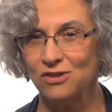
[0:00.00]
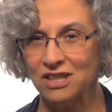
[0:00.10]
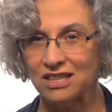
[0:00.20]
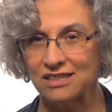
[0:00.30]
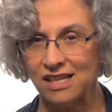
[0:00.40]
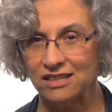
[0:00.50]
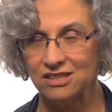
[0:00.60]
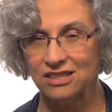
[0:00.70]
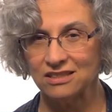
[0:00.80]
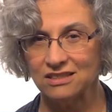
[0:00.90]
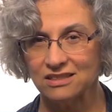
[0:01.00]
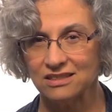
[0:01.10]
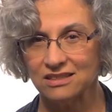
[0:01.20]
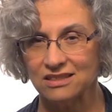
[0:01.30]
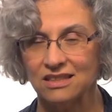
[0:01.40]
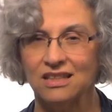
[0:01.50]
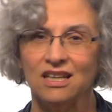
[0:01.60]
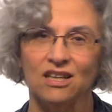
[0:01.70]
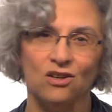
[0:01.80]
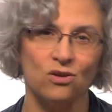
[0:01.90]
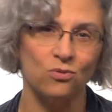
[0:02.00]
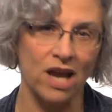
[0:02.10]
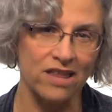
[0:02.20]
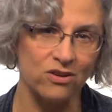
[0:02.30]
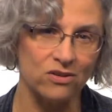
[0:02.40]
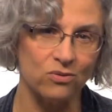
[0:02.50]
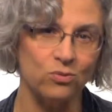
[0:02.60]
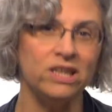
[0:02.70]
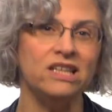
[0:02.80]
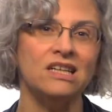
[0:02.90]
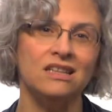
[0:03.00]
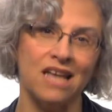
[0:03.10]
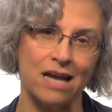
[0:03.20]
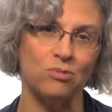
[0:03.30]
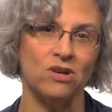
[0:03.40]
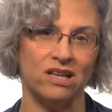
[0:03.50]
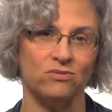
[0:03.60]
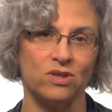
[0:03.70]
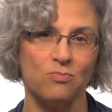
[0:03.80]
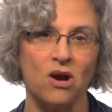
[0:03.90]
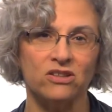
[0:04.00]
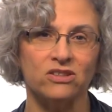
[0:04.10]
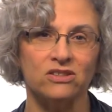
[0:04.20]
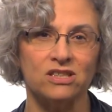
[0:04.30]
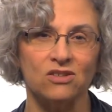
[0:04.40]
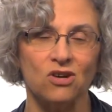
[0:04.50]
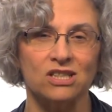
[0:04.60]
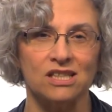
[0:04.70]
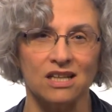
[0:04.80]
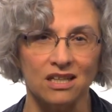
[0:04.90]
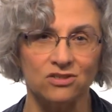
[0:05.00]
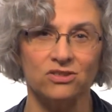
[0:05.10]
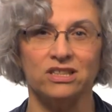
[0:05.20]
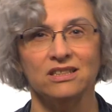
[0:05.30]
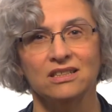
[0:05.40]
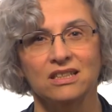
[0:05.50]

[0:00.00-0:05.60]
organization. Rather, we collaborate with partners across the country